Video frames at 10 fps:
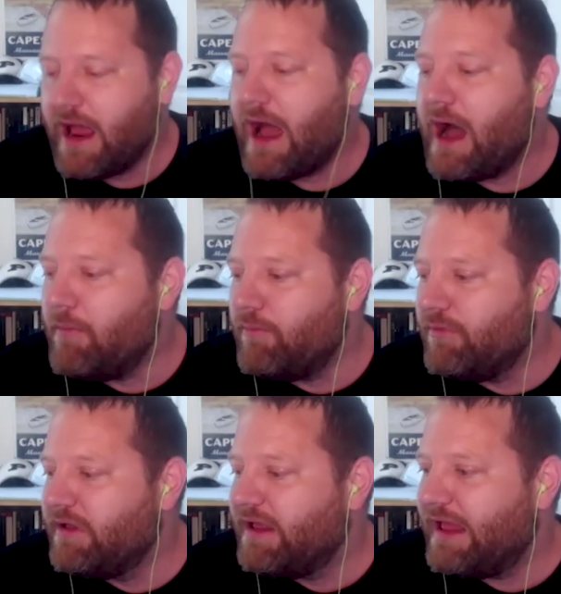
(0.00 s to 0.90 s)

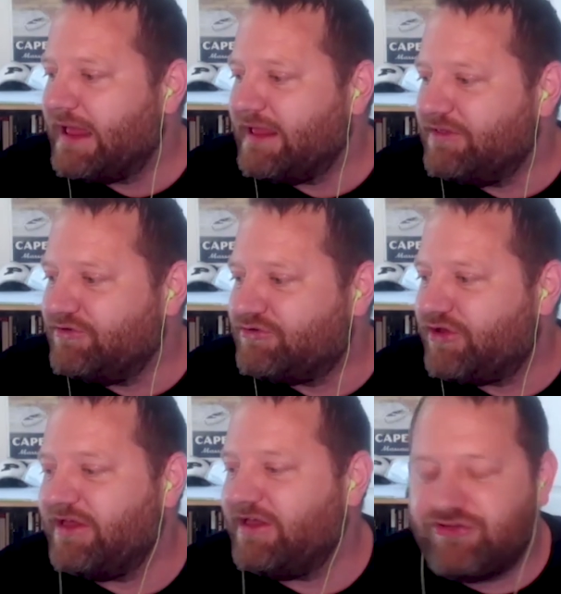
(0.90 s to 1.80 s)
Um, and it's
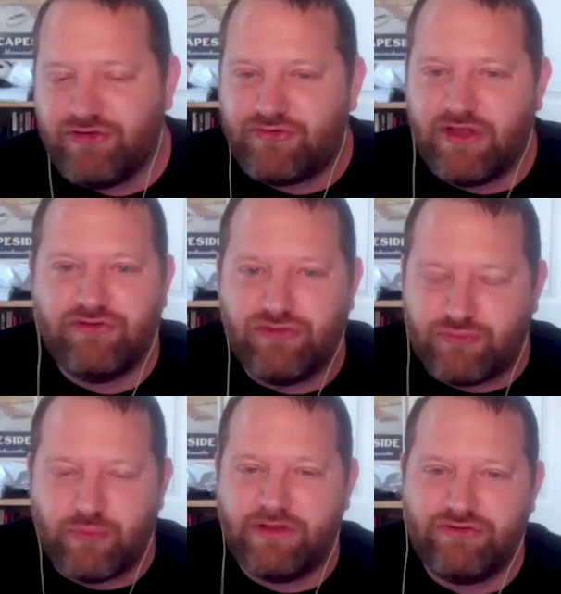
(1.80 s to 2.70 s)
just it's just
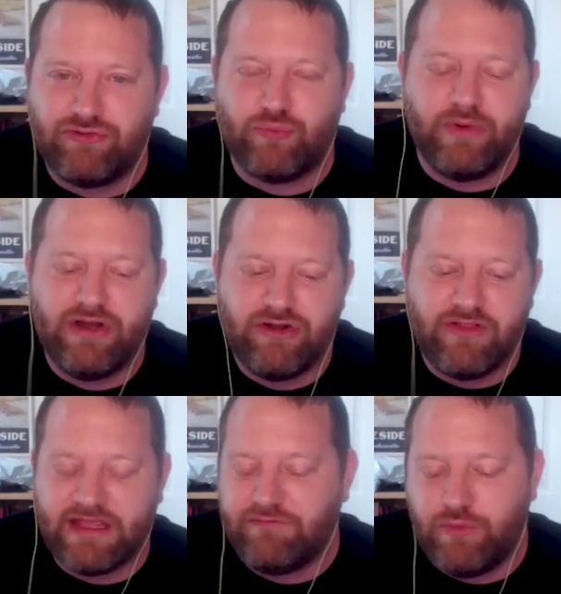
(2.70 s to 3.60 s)
it's just weird.
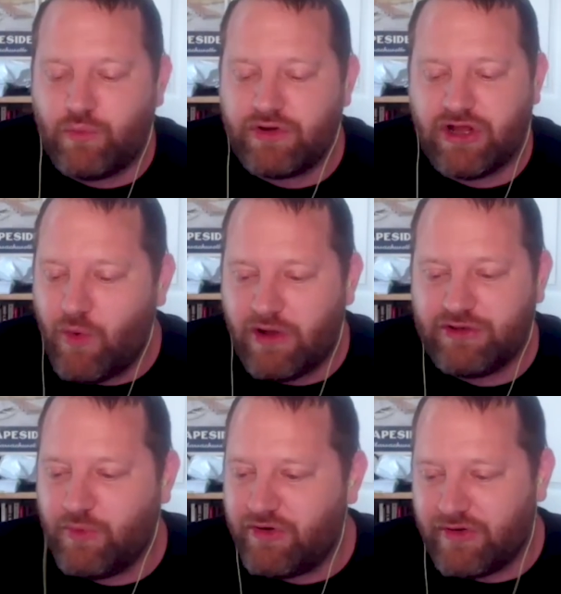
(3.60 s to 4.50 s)
Like if you were to go on
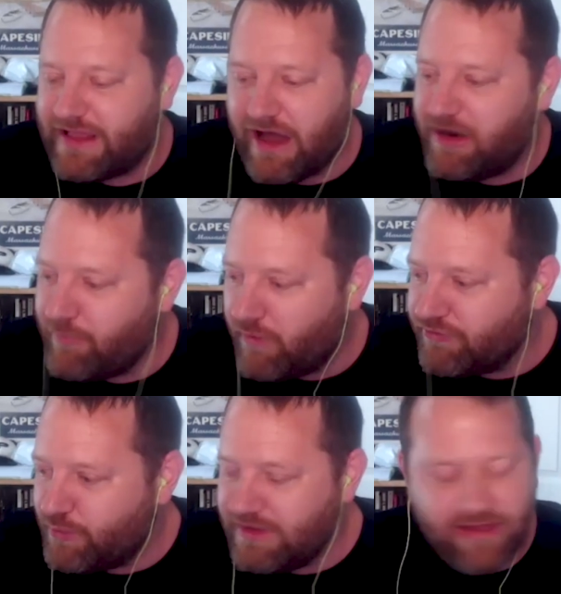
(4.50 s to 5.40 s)
Twitter and count up all the
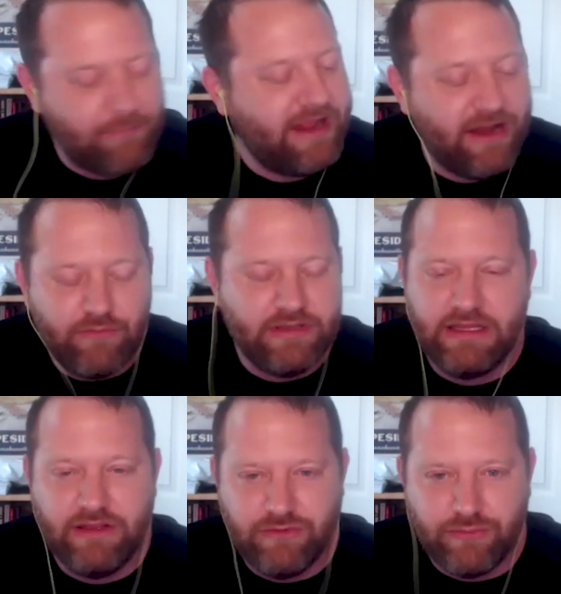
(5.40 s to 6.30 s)
tweets, I
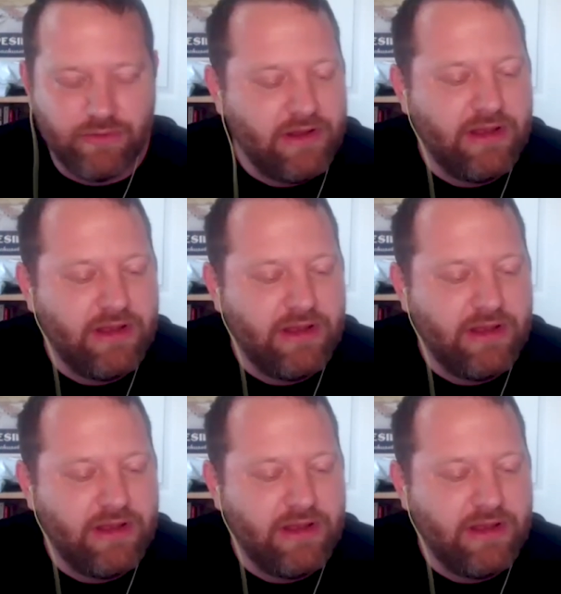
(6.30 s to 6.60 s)
guarantee you